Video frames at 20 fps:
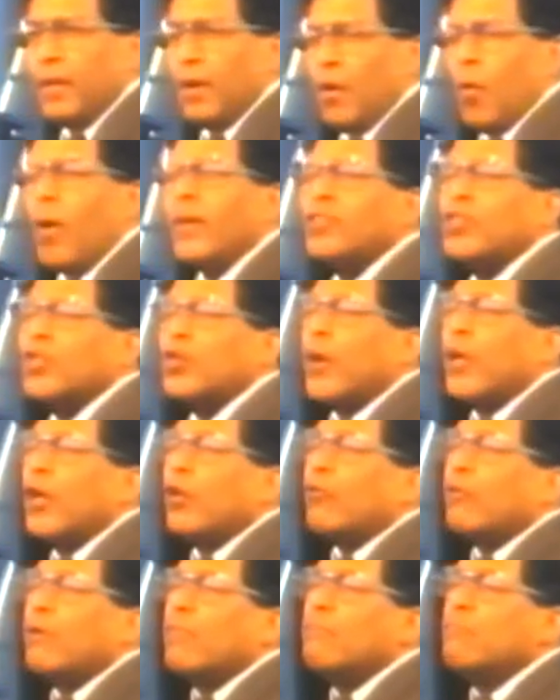What's going
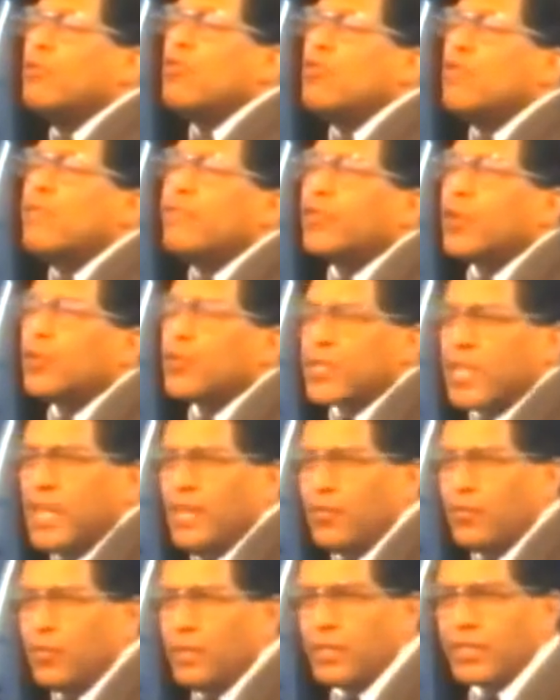to remove those
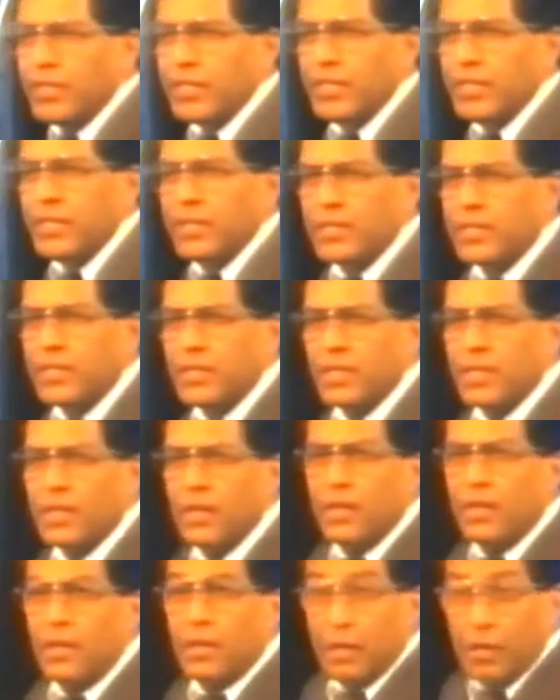hindrances?
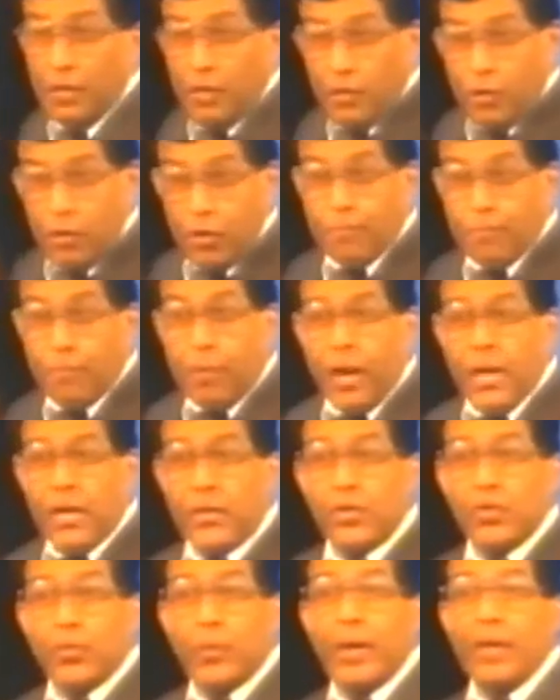Your
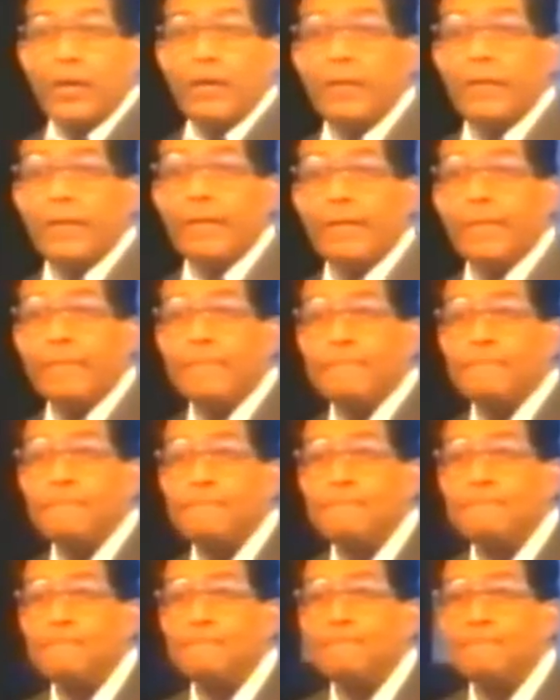prayers will.
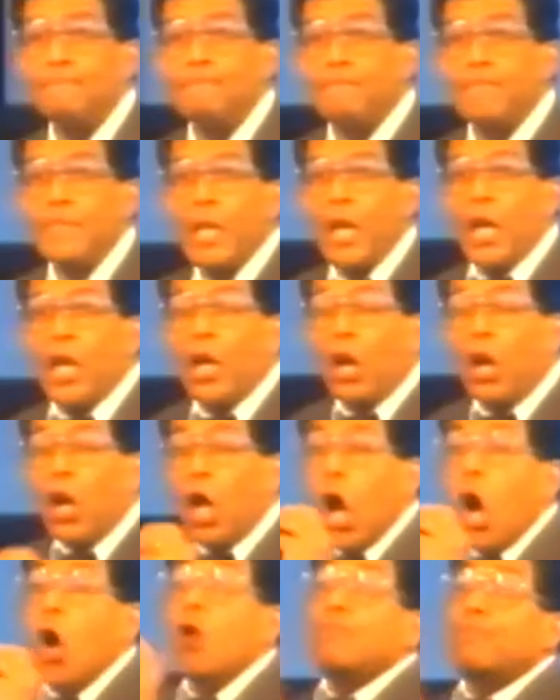
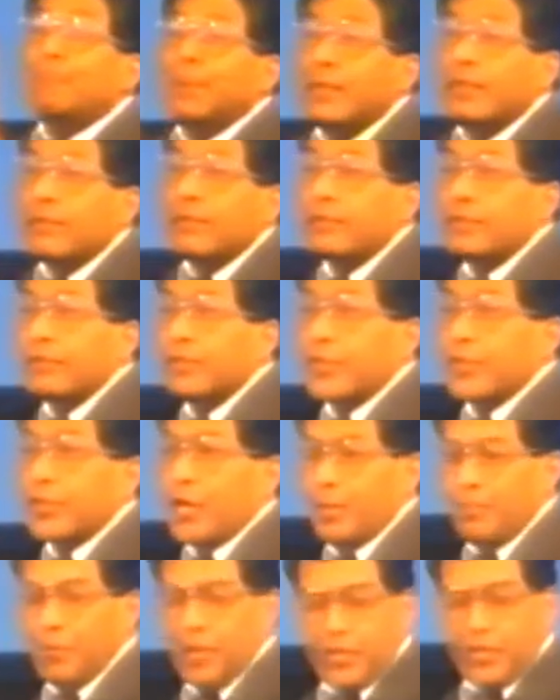It'll open, the
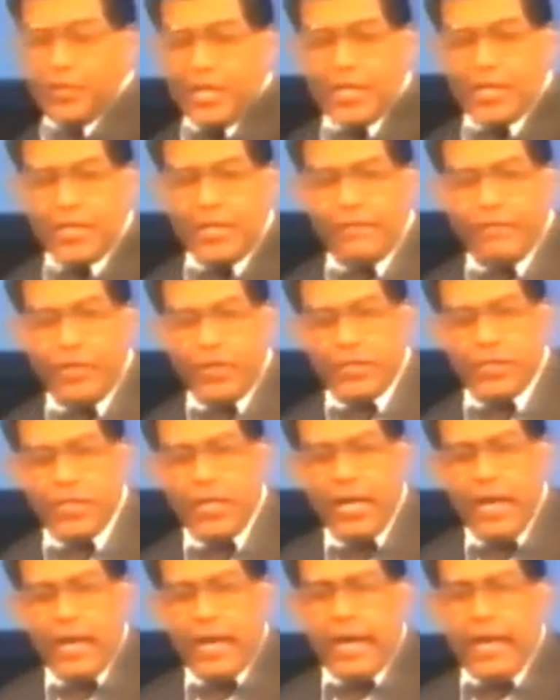scripture says in verse
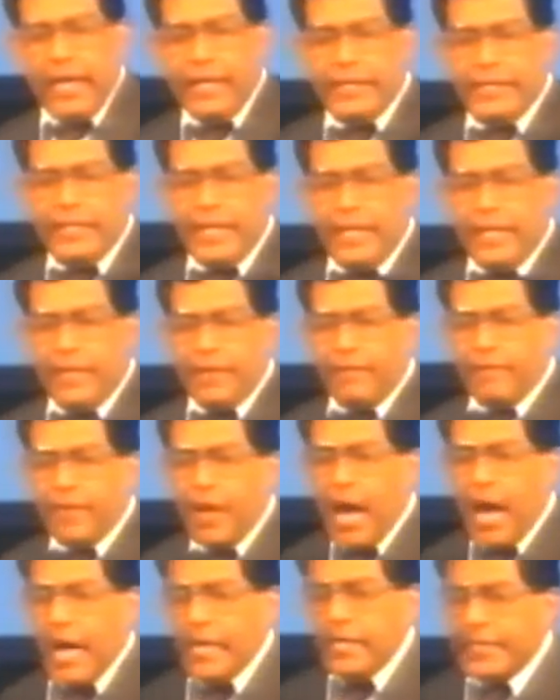18 of
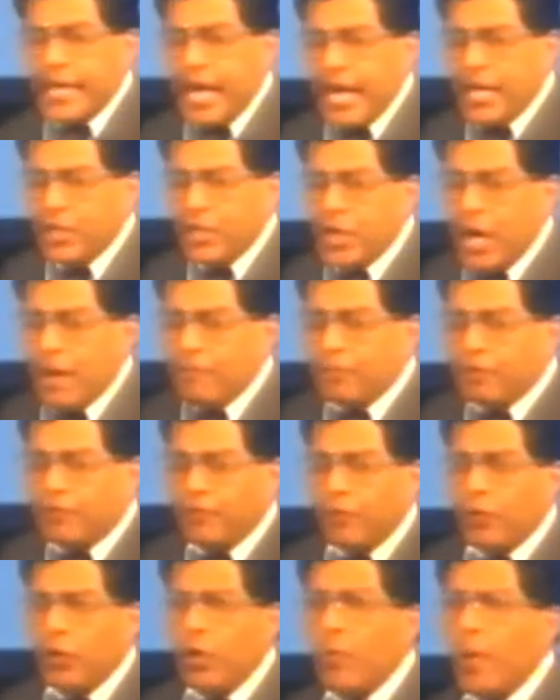Isaiah chapter
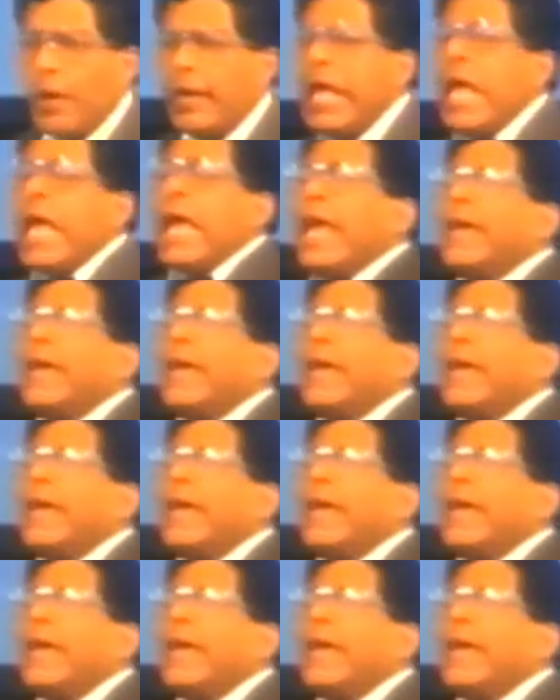41.